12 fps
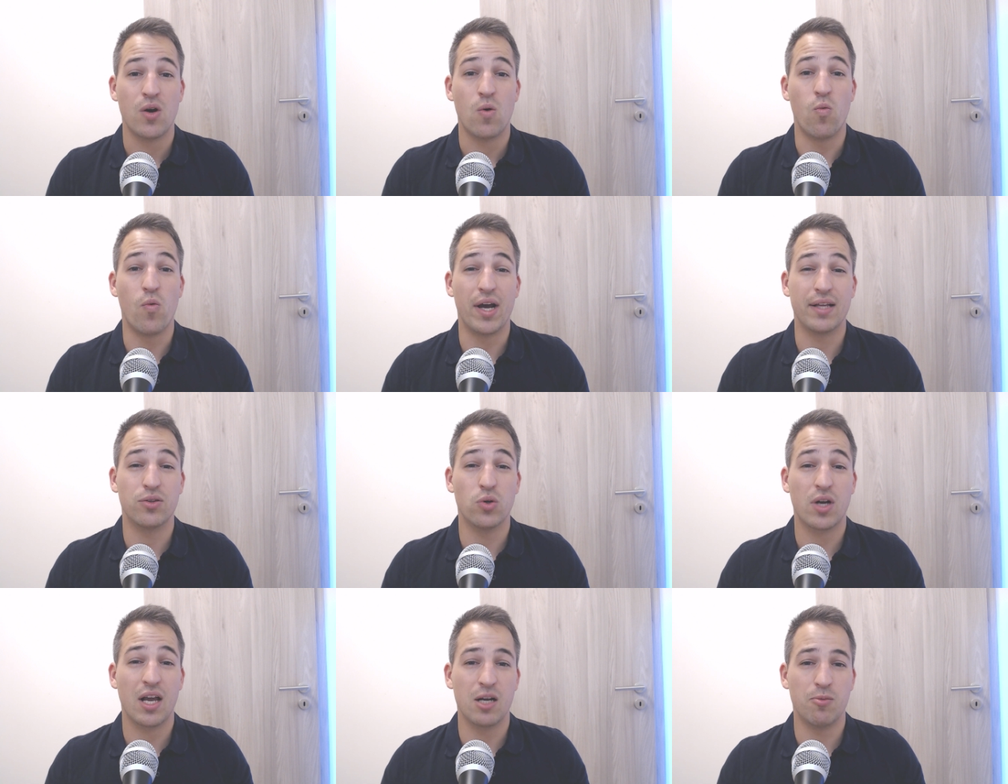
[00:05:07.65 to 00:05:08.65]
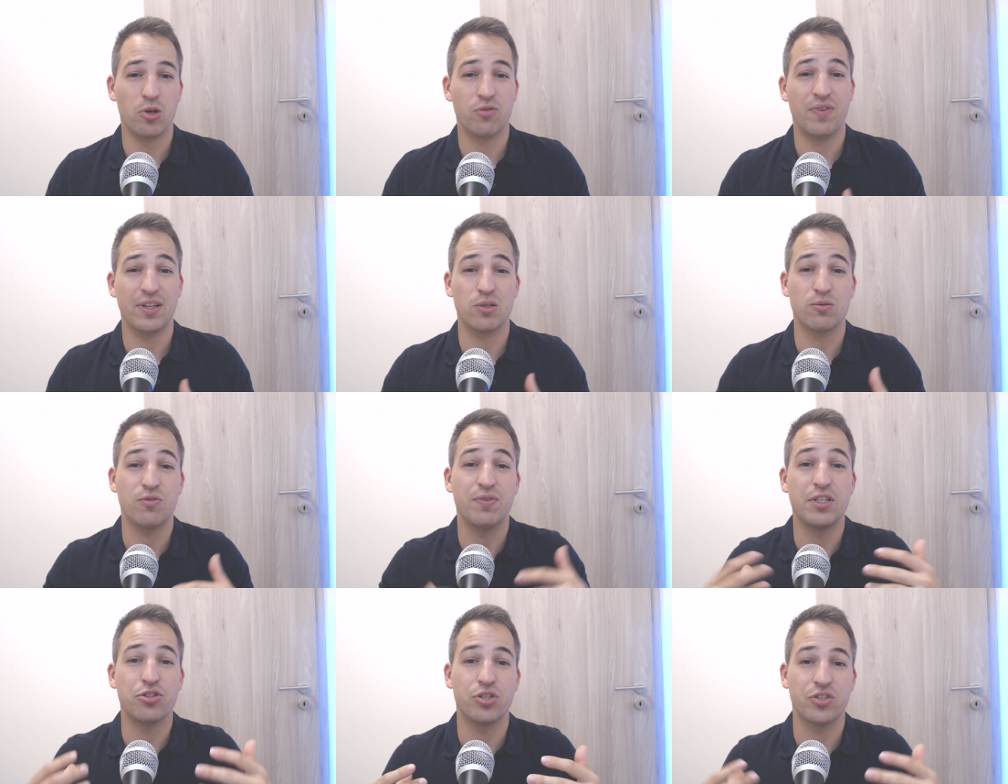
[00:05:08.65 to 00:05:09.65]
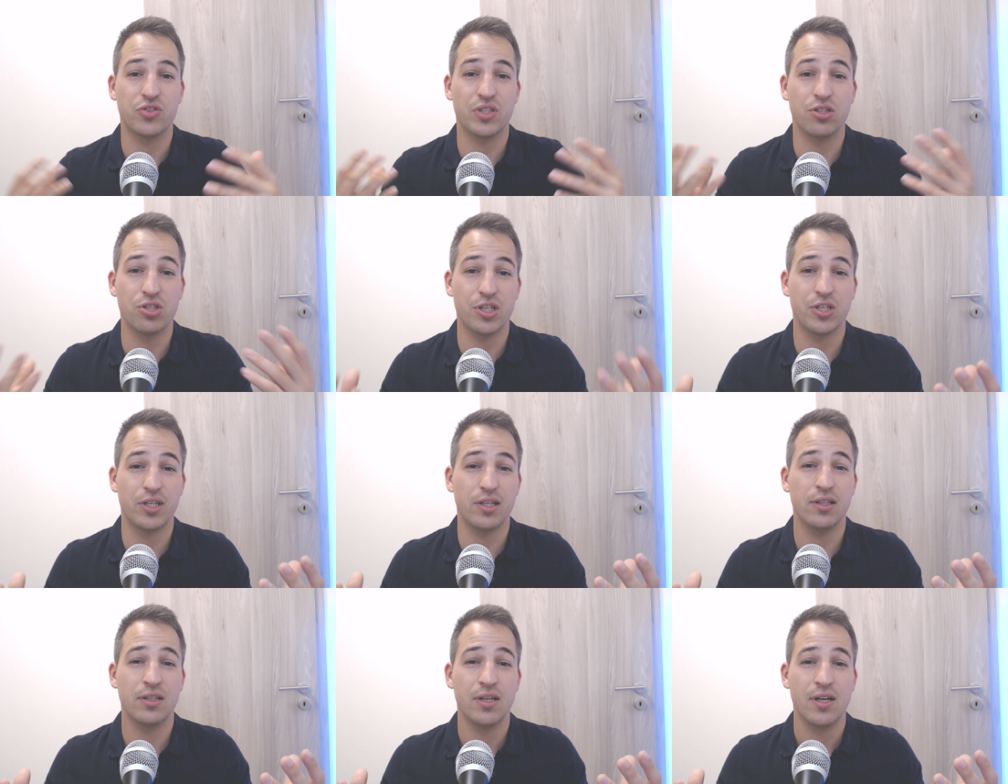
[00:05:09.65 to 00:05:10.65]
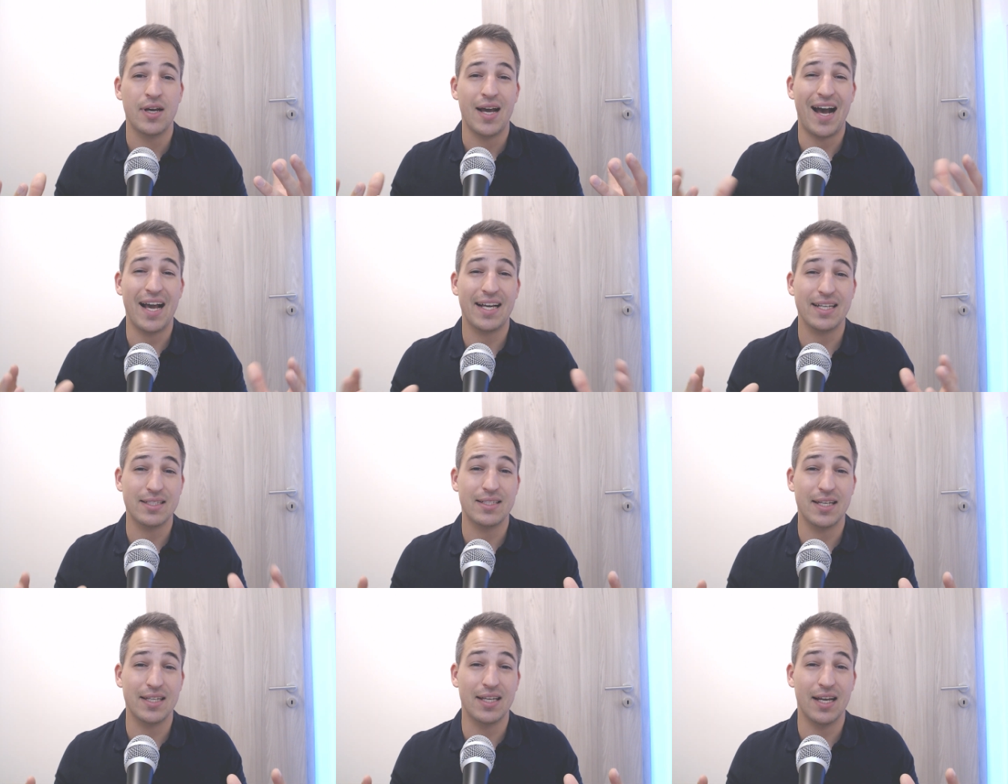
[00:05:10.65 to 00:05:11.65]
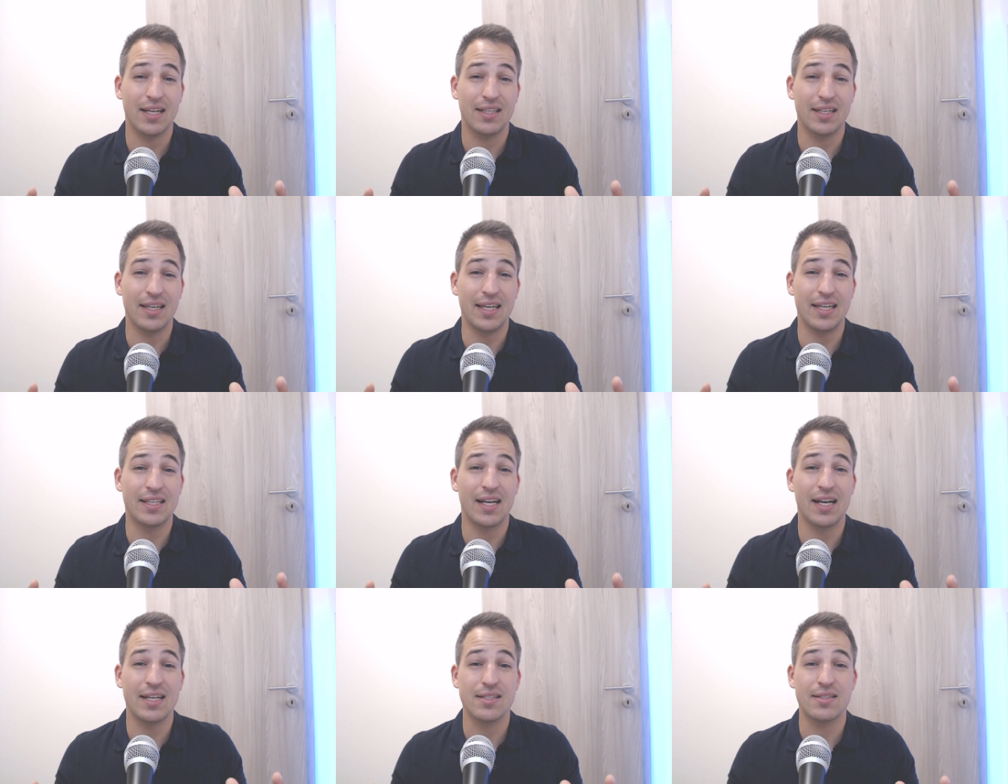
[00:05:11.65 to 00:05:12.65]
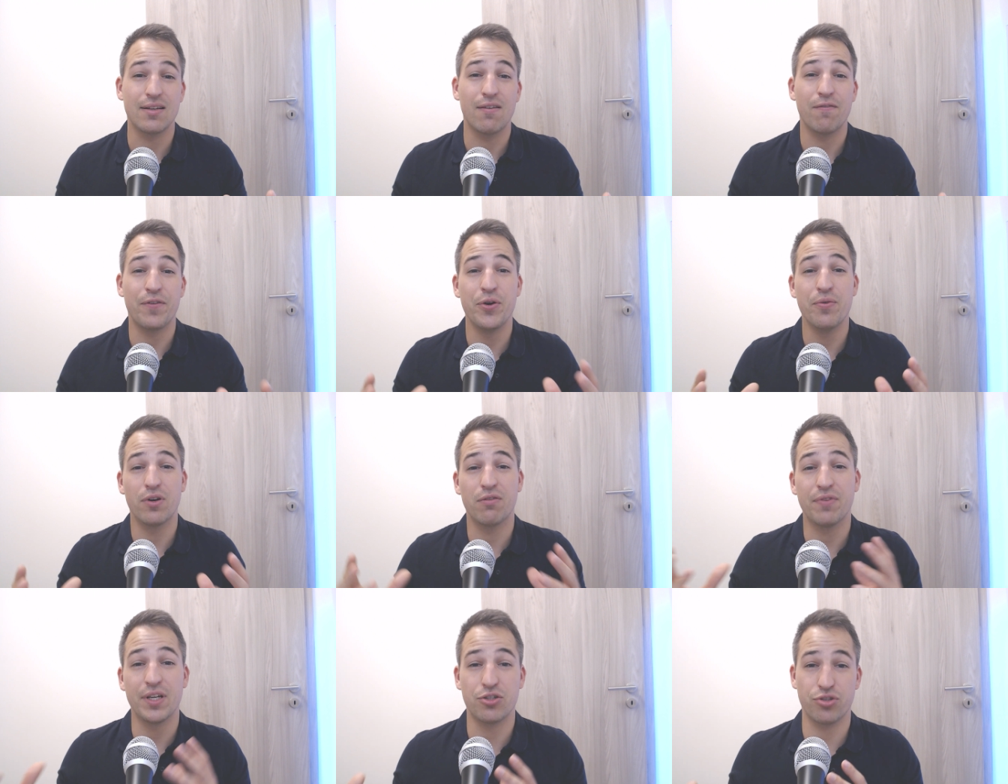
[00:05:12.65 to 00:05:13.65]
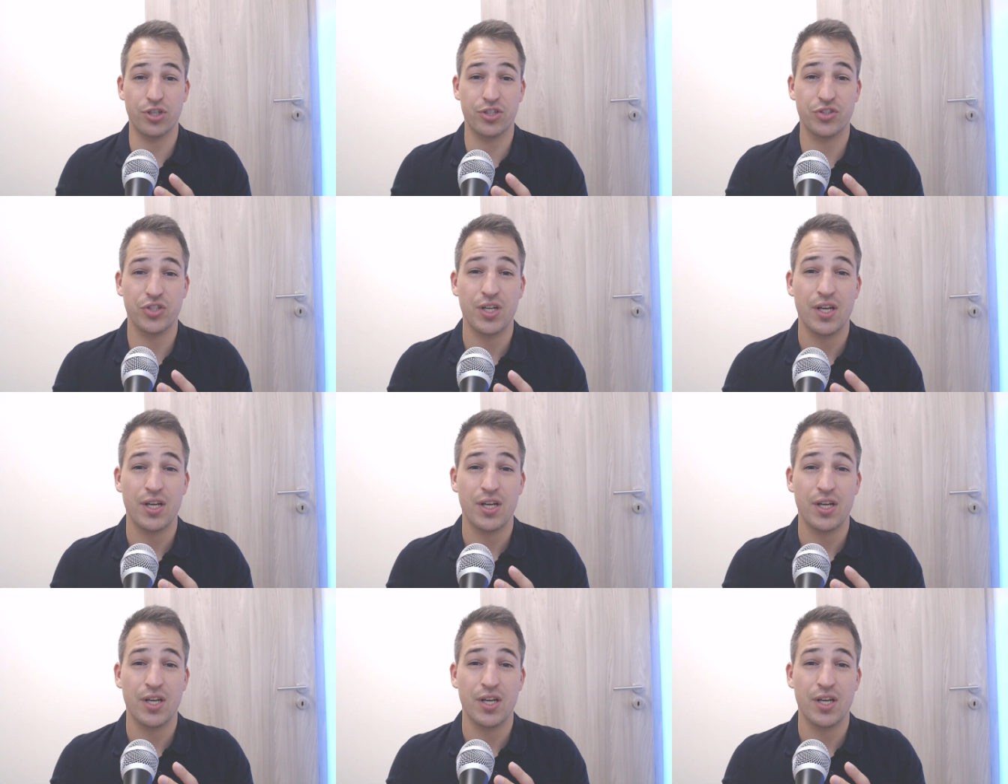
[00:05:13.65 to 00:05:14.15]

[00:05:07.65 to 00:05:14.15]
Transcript: When talking about Fathom's features in general, I can say that it has fewer features